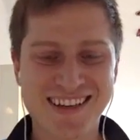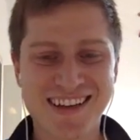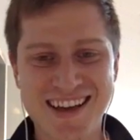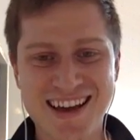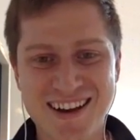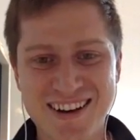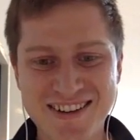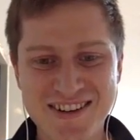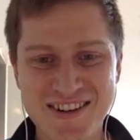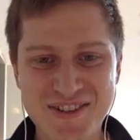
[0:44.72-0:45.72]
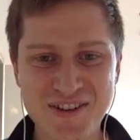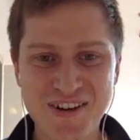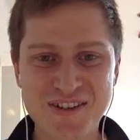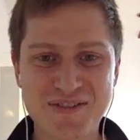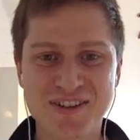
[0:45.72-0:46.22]
Yeah. yeah, your
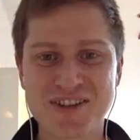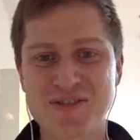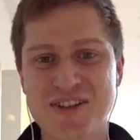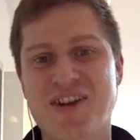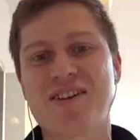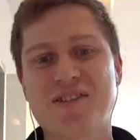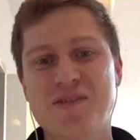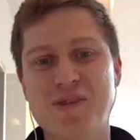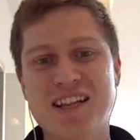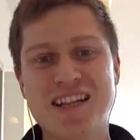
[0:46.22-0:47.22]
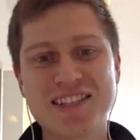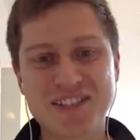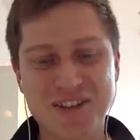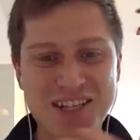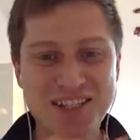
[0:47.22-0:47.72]
story is really, is really awesome. But let's
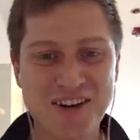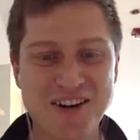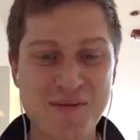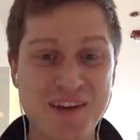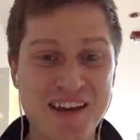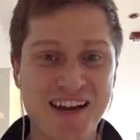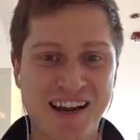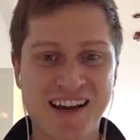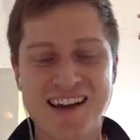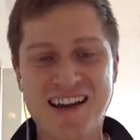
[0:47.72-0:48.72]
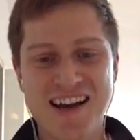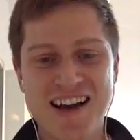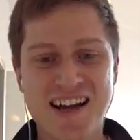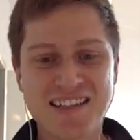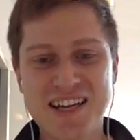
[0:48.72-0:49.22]
so mm-hmm. let's start in the beginning.
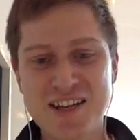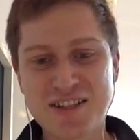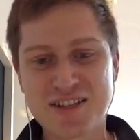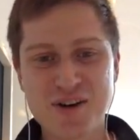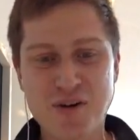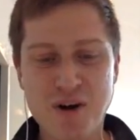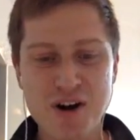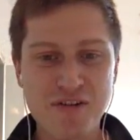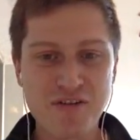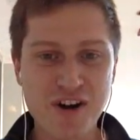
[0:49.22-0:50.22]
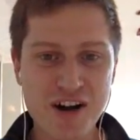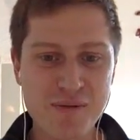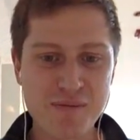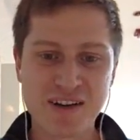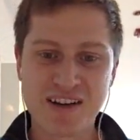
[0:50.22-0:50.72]
Uh, tell us, you know, where you're
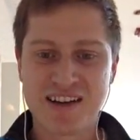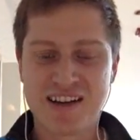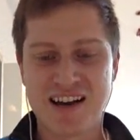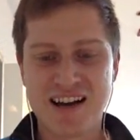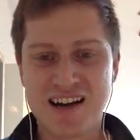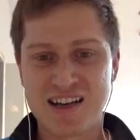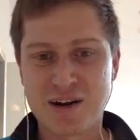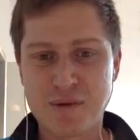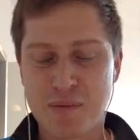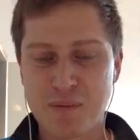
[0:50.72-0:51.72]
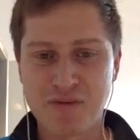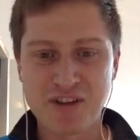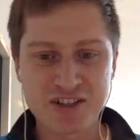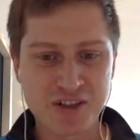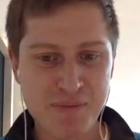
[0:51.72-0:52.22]
from, uh, your your
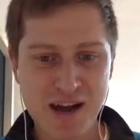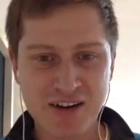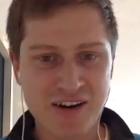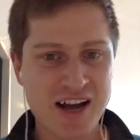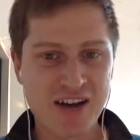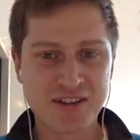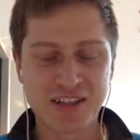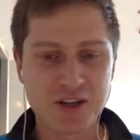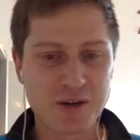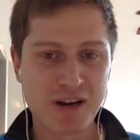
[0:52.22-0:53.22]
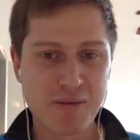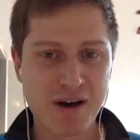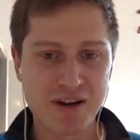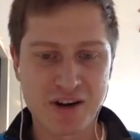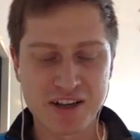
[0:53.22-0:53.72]
professional background, a little bit
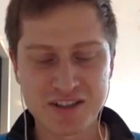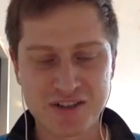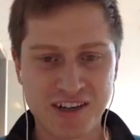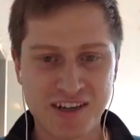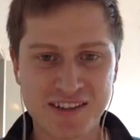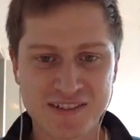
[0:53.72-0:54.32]
about your history.